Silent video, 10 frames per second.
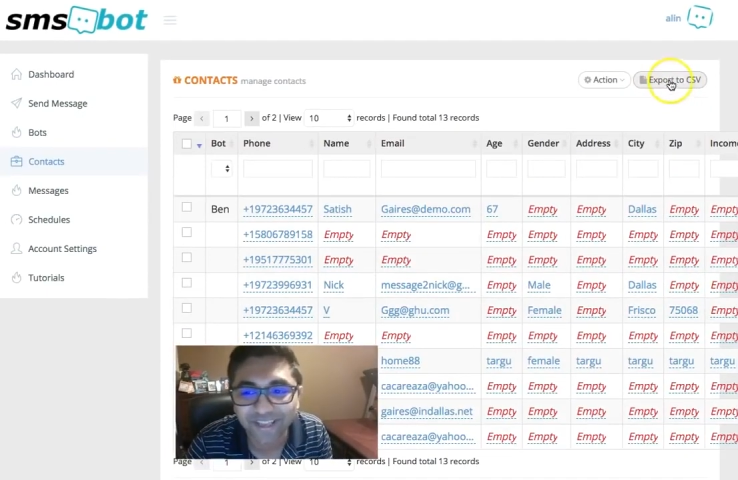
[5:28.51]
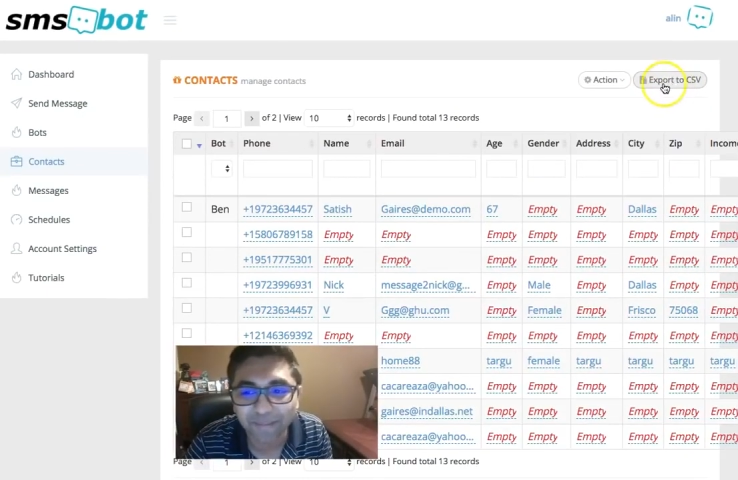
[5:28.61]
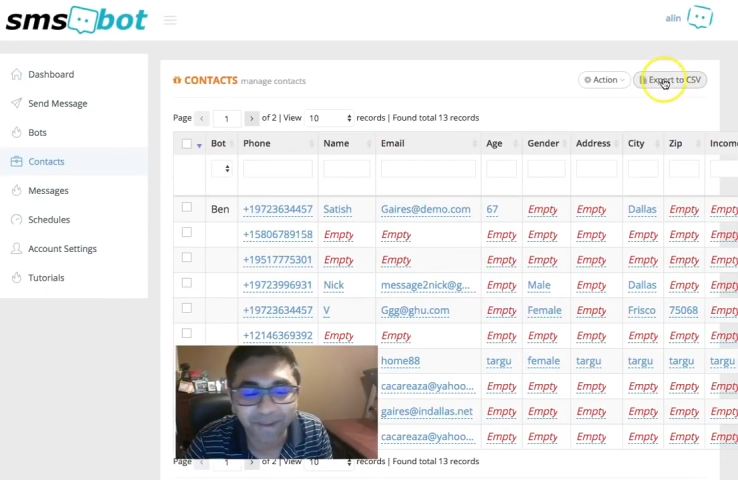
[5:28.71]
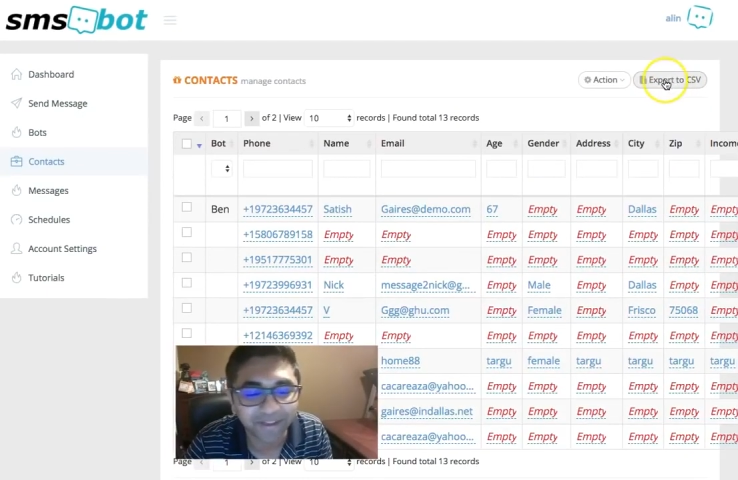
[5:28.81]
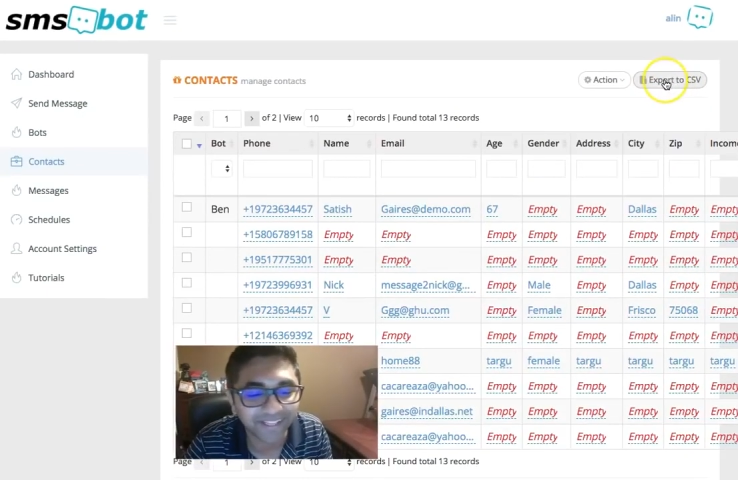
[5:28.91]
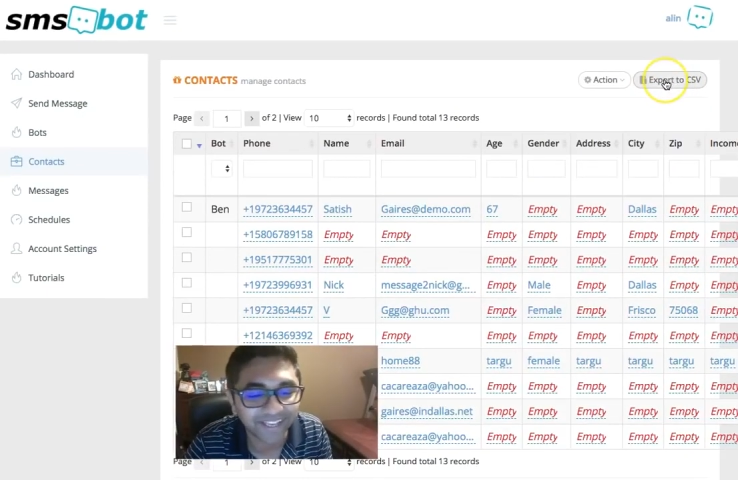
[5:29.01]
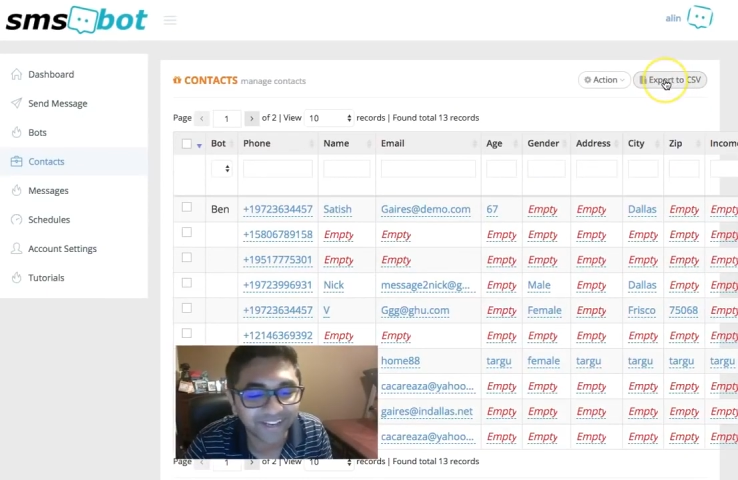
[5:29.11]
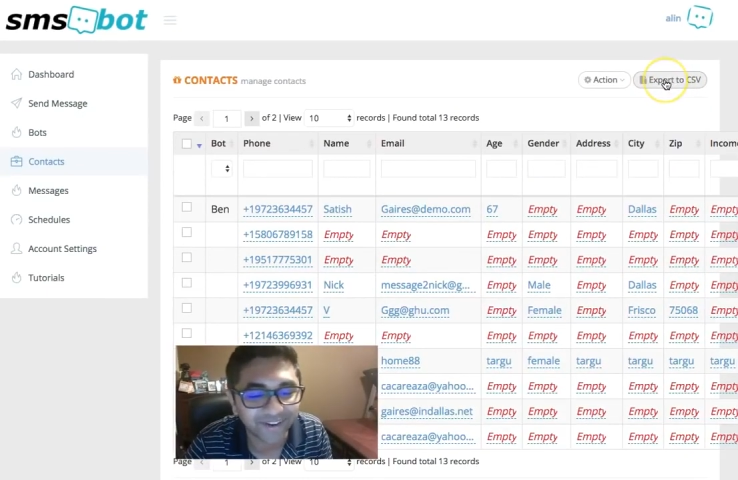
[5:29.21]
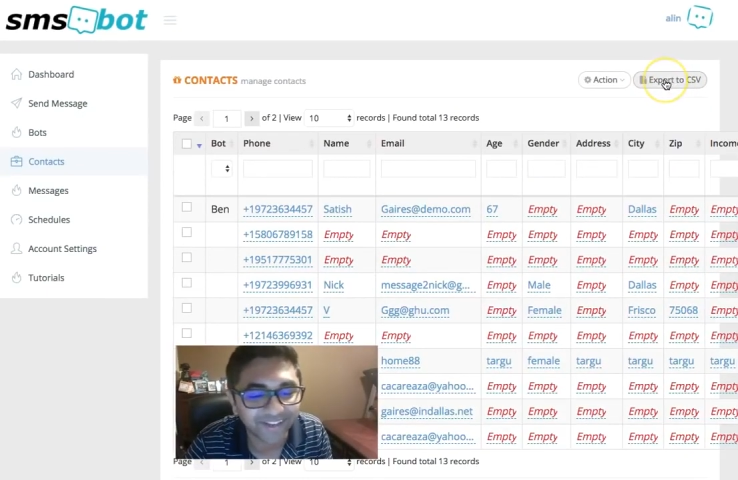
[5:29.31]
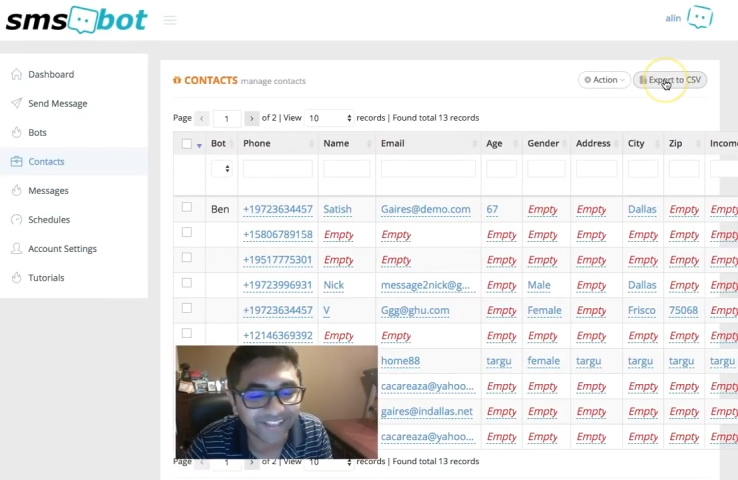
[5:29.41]
by clicking
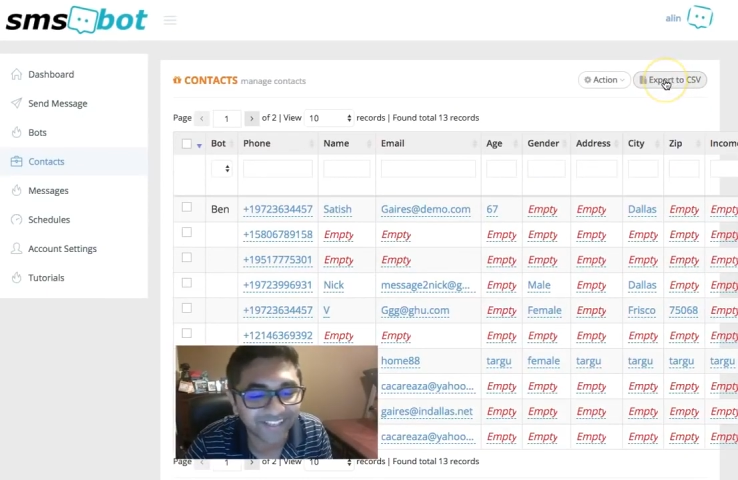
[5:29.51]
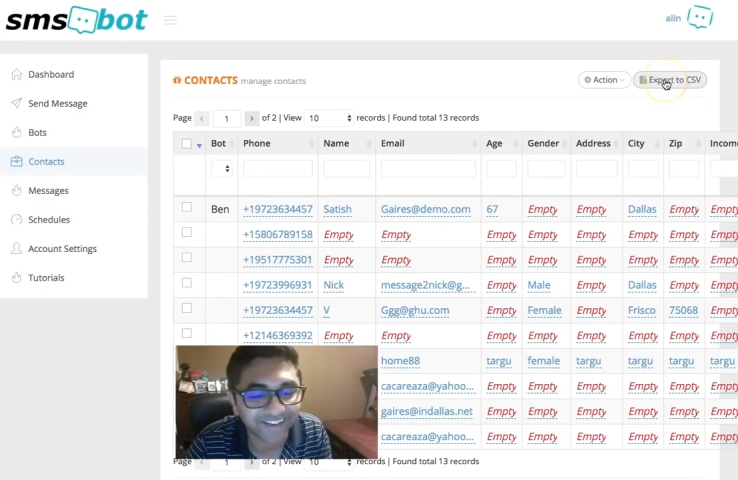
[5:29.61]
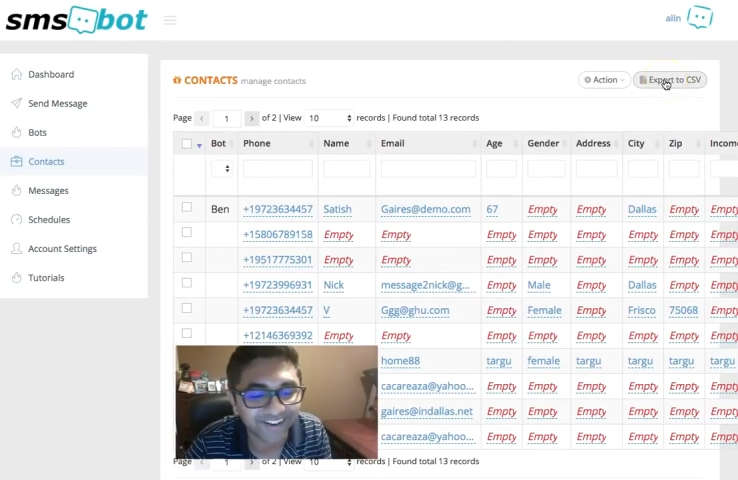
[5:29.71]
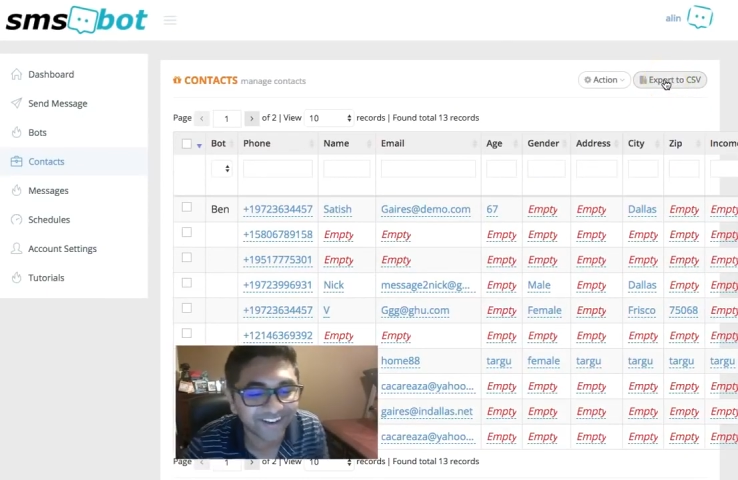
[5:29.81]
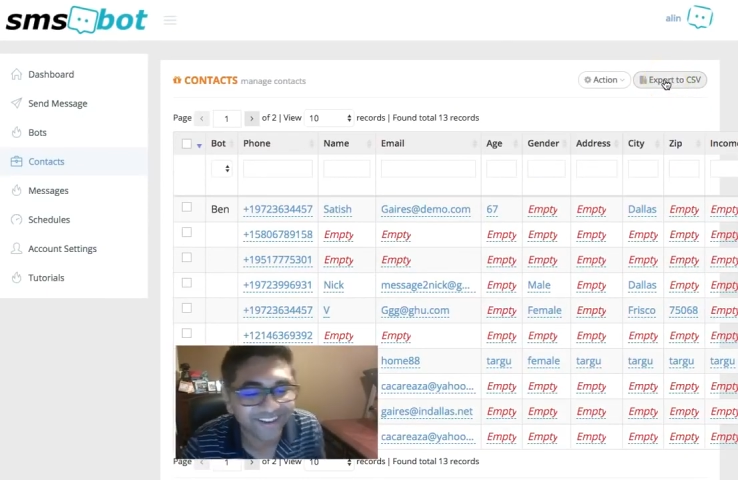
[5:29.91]
right here.